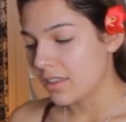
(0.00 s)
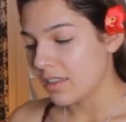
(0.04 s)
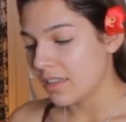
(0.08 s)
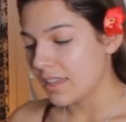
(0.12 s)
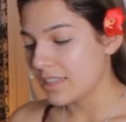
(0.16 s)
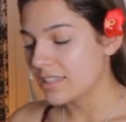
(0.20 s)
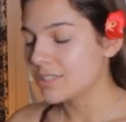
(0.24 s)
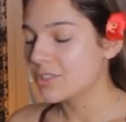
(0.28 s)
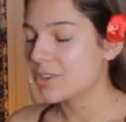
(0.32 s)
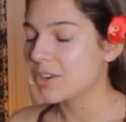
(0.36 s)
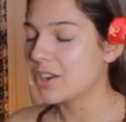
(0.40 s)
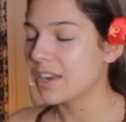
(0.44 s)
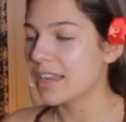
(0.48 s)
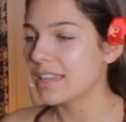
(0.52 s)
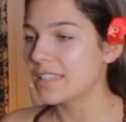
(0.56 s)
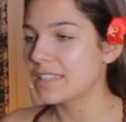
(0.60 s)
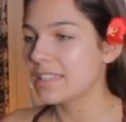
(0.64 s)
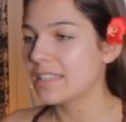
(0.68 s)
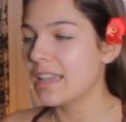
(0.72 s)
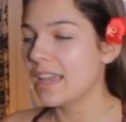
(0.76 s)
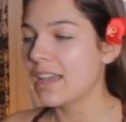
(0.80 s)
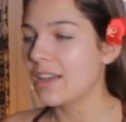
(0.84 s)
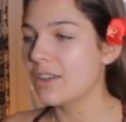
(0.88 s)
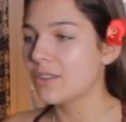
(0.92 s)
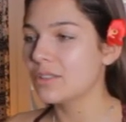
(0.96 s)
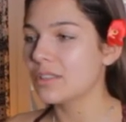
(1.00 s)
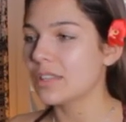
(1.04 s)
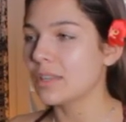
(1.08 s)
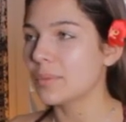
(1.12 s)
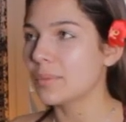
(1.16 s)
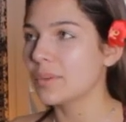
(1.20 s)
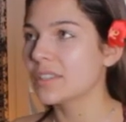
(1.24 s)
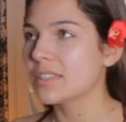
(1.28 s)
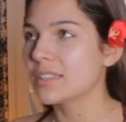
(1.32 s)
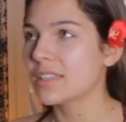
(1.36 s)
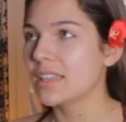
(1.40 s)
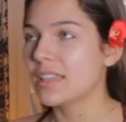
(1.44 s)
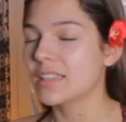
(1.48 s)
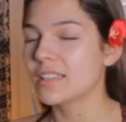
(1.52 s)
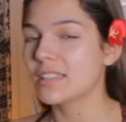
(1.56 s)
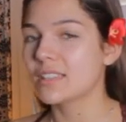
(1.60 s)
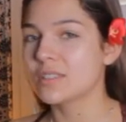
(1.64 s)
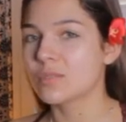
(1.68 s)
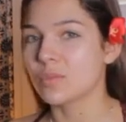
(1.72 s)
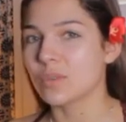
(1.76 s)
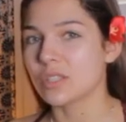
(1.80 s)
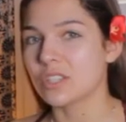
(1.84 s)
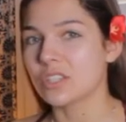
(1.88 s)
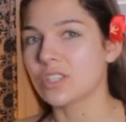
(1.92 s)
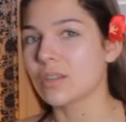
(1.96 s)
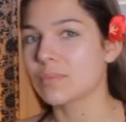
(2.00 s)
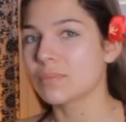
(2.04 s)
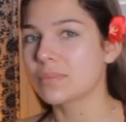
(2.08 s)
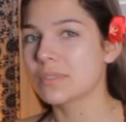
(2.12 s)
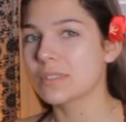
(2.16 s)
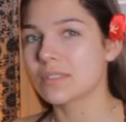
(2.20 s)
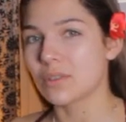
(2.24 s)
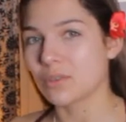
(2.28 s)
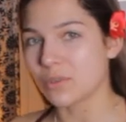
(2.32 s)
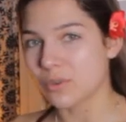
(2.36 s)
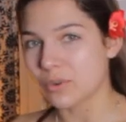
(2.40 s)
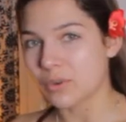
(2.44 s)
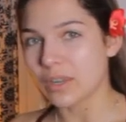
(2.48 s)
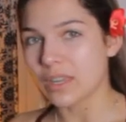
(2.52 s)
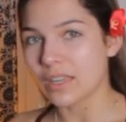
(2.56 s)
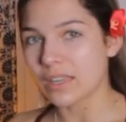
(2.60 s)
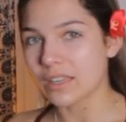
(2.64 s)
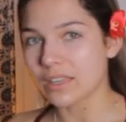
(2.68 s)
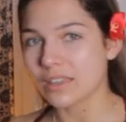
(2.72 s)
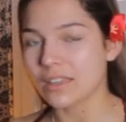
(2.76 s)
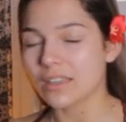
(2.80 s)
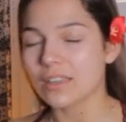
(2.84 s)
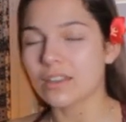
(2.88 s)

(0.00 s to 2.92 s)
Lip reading: it's crazy how Libras can switch up so quick.